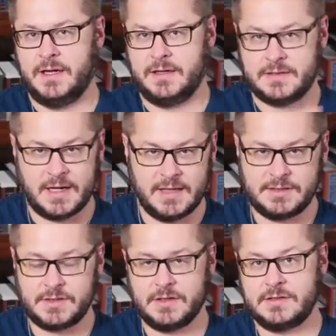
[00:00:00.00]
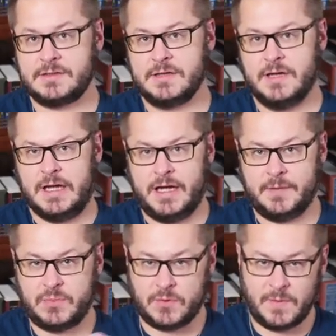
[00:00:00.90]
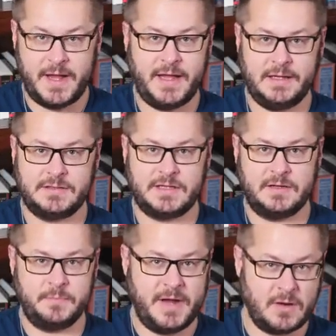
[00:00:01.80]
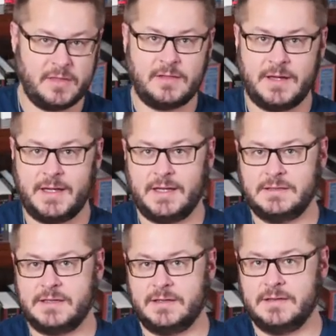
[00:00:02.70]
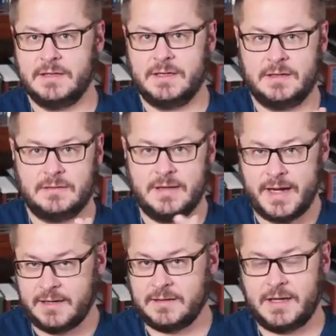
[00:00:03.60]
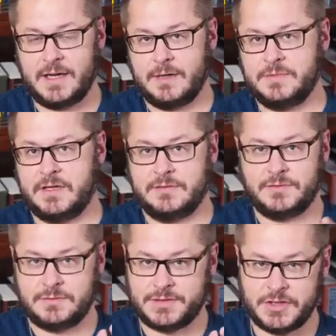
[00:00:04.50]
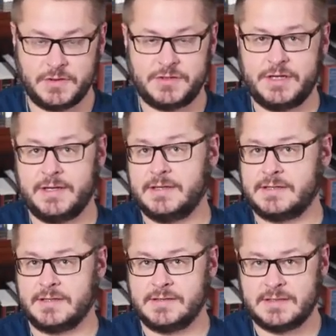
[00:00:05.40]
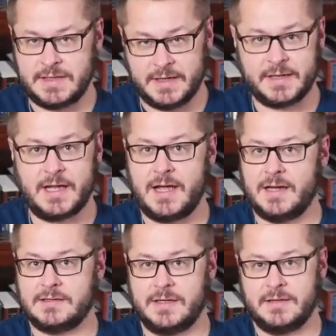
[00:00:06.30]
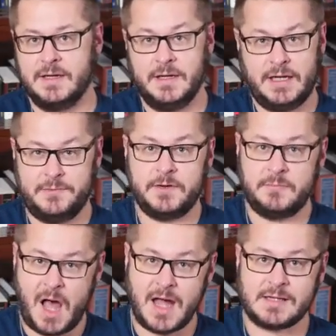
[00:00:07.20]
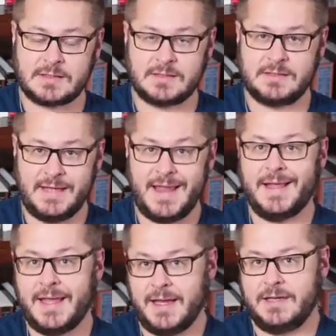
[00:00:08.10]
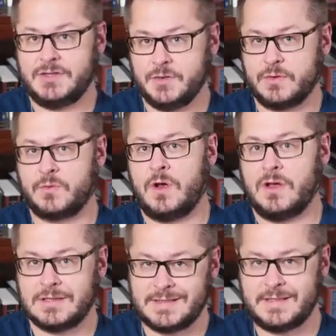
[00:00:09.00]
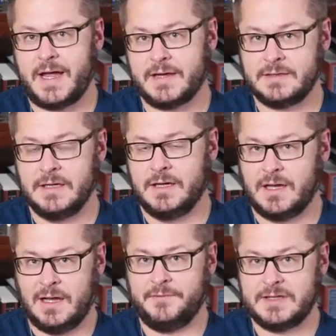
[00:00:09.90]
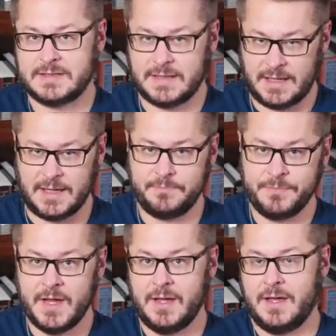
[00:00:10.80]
and concerts and parades and marathons and nightclubs and churches and synagogues and even mosques dedicated to the wrong sect of Islam.